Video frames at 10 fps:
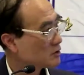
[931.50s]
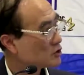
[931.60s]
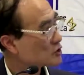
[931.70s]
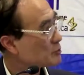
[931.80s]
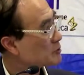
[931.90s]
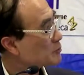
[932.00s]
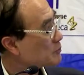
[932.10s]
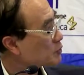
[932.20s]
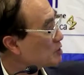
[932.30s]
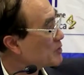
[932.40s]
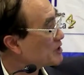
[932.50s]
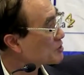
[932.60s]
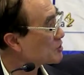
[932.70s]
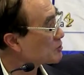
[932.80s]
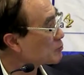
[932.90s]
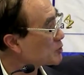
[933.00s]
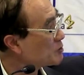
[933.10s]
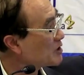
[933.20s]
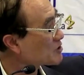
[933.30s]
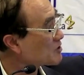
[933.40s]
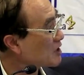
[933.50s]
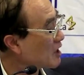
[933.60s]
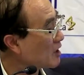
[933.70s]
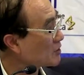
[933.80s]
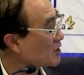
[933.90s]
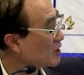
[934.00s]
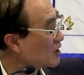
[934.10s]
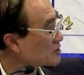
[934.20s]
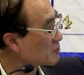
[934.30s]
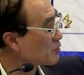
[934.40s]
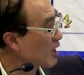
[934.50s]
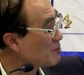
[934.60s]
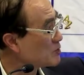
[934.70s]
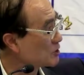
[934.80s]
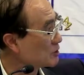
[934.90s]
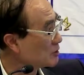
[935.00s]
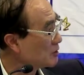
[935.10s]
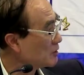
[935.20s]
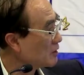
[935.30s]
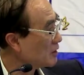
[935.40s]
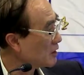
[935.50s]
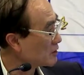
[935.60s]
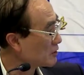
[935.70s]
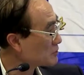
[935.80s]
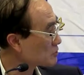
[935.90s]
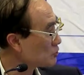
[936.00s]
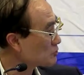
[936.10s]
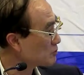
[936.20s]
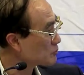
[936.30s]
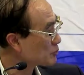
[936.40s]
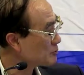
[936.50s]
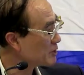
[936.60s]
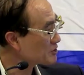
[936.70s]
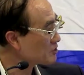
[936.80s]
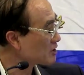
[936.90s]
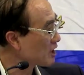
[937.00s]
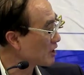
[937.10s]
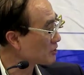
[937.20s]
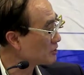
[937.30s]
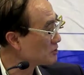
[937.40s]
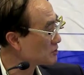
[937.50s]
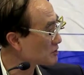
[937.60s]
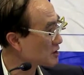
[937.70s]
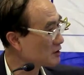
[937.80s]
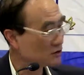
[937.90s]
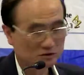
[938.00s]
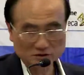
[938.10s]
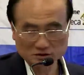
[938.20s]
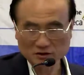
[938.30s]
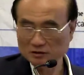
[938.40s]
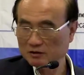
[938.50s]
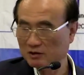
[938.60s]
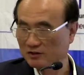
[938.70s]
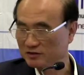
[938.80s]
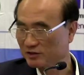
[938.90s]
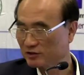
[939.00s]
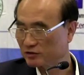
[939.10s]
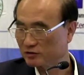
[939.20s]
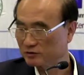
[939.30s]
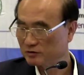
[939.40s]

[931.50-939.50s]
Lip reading: Use free messenger RNA as a primer, and then so the free messenger RNA is. Oh, thank you.